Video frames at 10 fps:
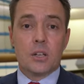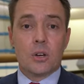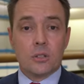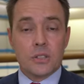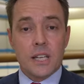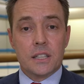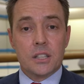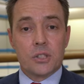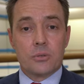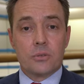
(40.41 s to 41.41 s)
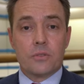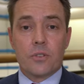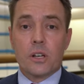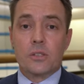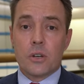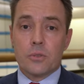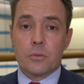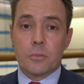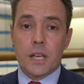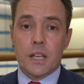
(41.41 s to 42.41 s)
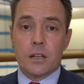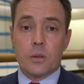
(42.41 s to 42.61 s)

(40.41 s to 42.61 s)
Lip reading: Contacting children via social media